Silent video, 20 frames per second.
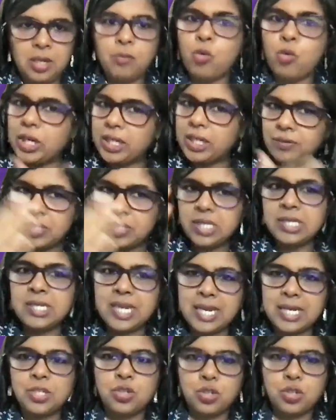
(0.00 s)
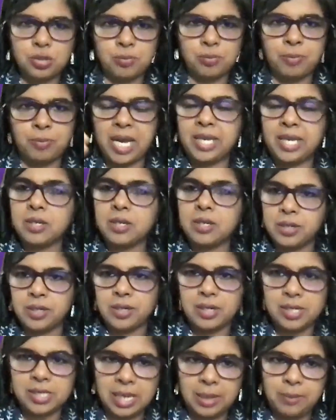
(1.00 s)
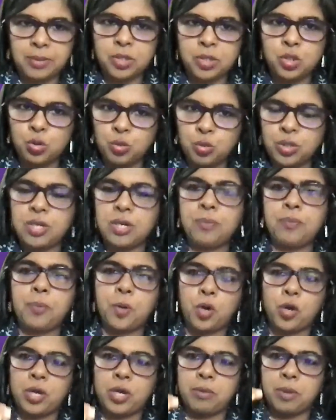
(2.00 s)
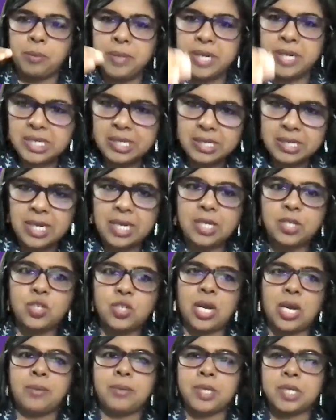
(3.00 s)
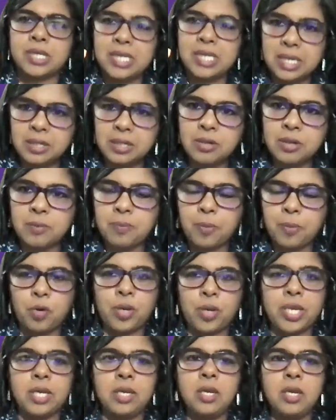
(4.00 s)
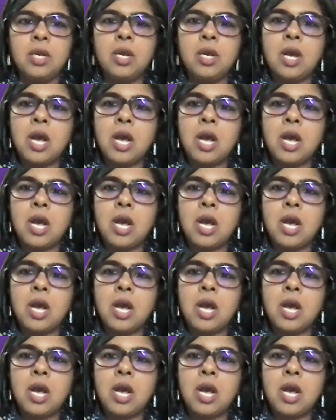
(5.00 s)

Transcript: Whatever stage my career is, I'm a junior employee, I'm a mid stage, I'm a senior employee,